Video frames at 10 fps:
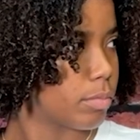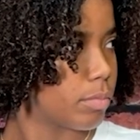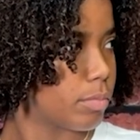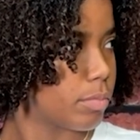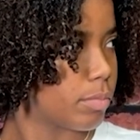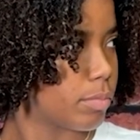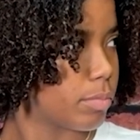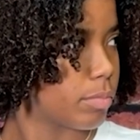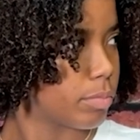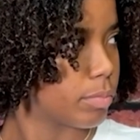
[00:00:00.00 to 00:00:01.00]

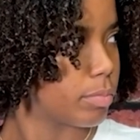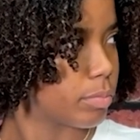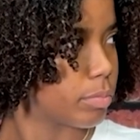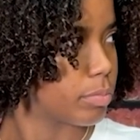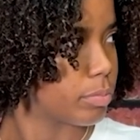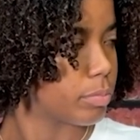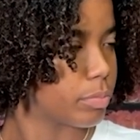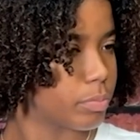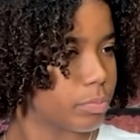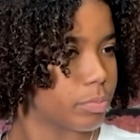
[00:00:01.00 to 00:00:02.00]

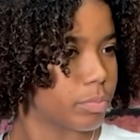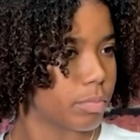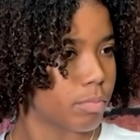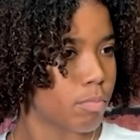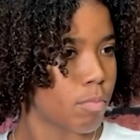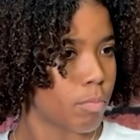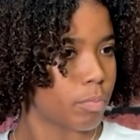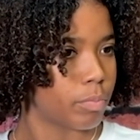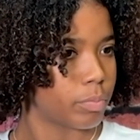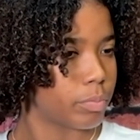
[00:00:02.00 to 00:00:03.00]

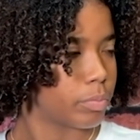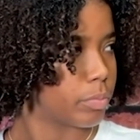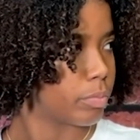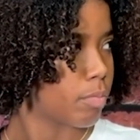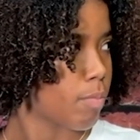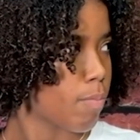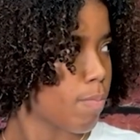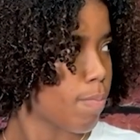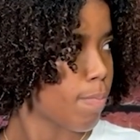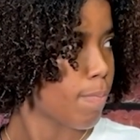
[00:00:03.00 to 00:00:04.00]

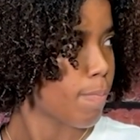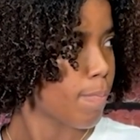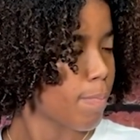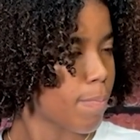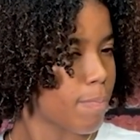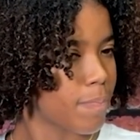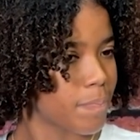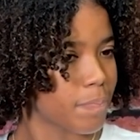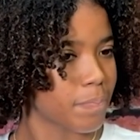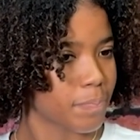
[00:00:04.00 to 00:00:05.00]

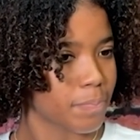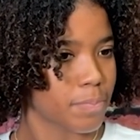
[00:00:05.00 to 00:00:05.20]
(silent)